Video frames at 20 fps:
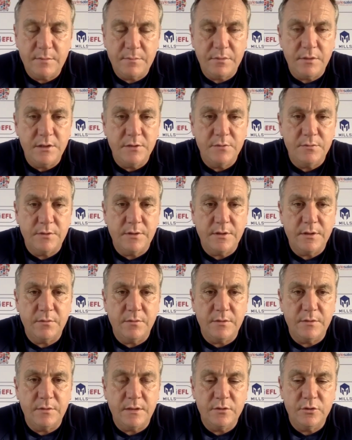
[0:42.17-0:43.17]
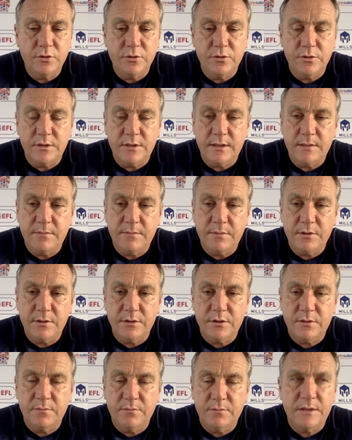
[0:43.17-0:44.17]
pleased with how we did on Tuesday night, because
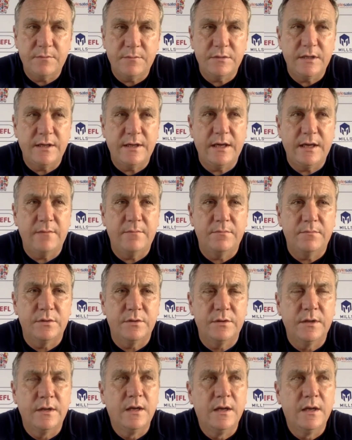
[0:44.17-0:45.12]
sometimes their games,